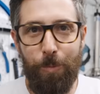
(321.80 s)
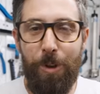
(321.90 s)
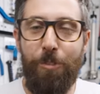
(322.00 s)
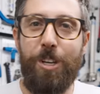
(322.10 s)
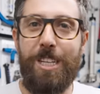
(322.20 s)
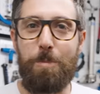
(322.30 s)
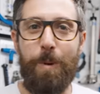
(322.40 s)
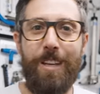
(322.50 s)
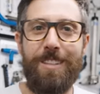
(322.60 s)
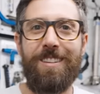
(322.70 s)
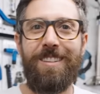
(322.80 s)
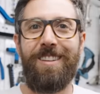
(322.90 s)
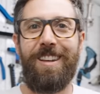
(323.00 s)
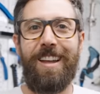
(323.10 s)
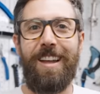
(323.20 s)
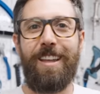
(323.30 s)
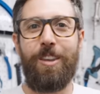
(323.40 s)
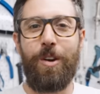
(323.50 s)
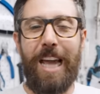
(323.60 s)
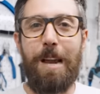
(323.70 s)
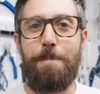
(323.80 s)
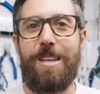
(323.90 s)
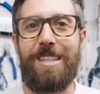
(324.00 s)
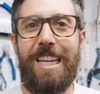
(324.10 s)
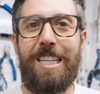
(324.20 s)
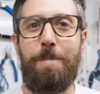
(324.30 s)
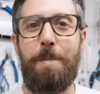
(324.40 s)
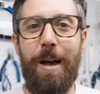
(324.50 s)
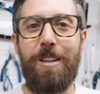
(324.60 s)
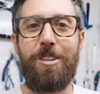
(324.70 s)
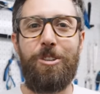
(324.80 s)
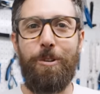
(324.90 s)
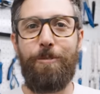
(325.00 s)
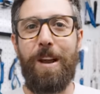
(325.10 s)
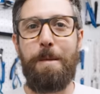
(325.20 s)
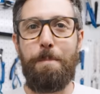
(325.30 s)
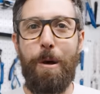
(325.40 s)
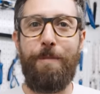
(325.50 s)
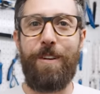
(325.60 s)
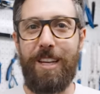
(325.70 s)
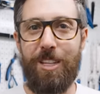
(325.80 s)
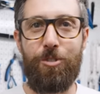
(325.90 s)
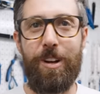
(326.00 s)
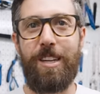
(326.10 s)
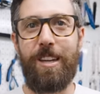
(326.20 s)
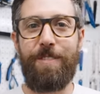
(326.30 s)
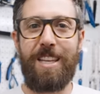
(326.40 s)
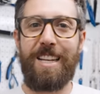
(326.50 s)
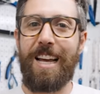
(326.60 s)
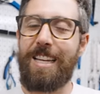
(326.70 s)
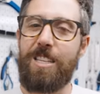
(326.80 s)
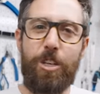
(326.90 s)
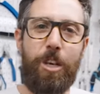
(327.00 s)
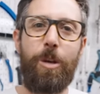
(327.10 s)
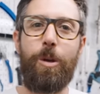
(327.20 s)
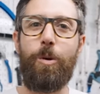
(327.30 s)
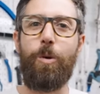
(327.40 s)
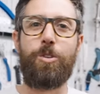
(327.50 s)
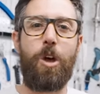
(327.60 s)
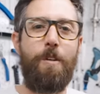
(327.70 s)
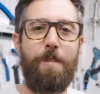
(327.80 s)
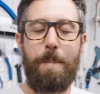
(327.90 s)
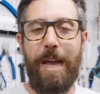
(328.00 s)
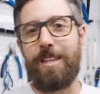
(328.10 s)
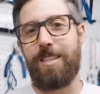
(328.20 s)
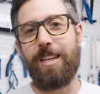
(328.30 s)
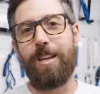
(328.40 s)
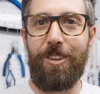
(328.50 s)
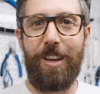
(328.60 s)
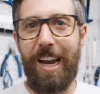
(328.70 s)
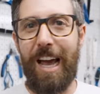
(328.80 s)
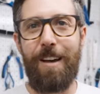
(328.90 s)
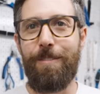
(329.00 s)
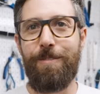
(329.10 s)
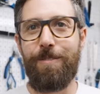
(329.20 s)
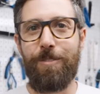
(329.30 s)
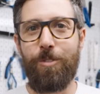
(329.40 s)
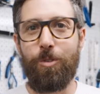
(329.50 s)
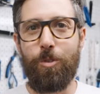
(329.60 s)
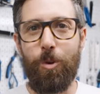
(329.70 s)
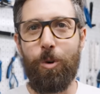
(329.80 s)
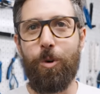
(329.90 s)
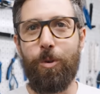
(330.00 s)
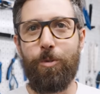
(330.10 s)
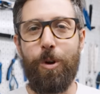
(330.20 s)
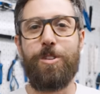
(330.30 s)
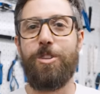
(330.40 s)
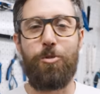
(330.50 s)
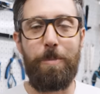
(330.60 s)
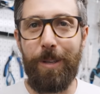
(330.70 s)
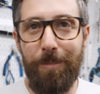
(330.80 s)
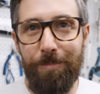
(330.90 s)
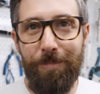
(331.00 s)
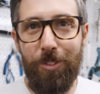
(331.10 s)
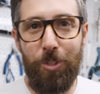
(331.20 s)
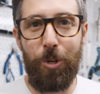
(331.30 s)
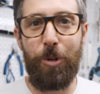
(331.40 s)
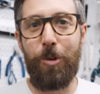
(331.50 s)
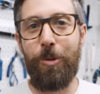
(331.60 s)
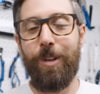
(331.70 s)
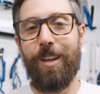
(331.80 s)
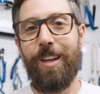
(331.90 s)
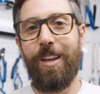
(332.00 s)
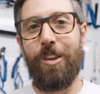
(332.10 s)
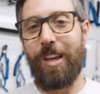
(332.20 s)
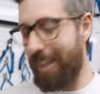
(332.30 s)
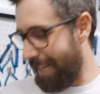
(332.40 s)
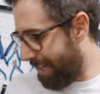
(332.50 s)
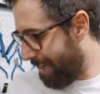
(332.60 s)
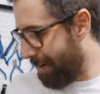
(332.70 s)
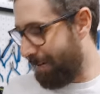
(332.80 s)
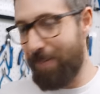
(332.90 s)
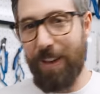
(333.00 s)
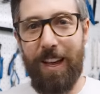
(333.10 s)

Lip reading: When you've got disc brakes, your calipers need to be mounted to your frame perfectly straight. If they're slightly skew or it's overpainted, you're gonna have your rotors rubbing. So you can think of